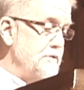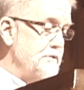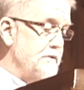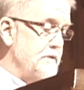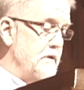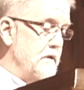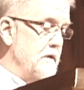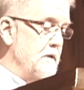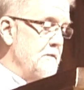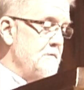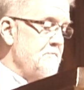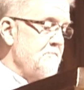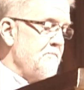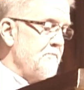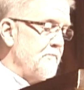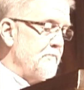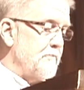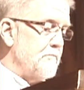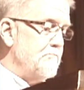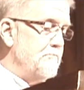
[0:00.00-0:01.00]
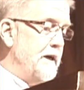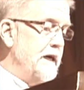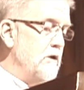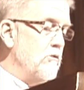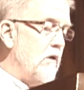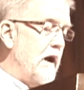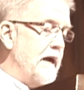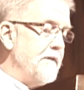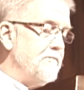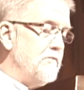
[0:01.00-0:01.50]
First,
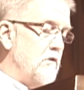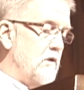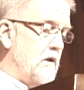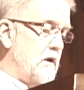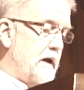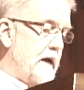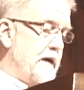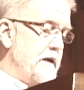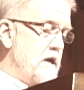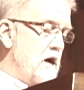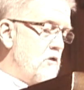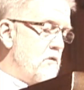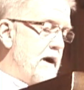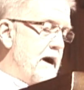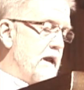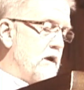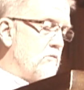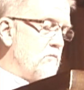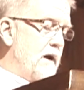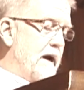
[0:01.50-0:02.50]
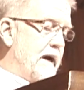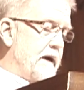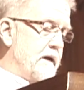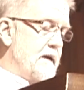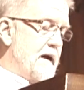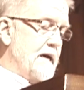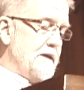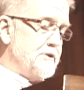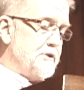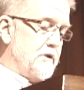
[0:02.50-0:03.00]
be grateful and know how
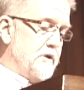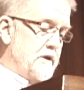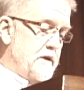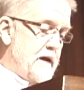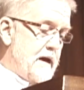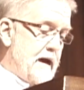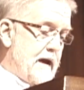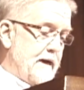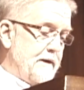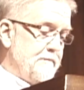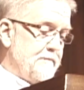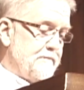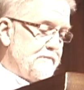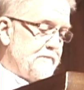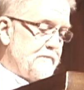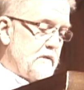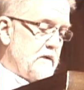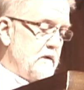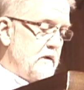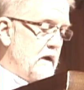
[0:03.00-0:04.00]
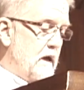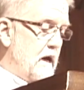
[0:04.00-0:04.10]
to recognize a good day.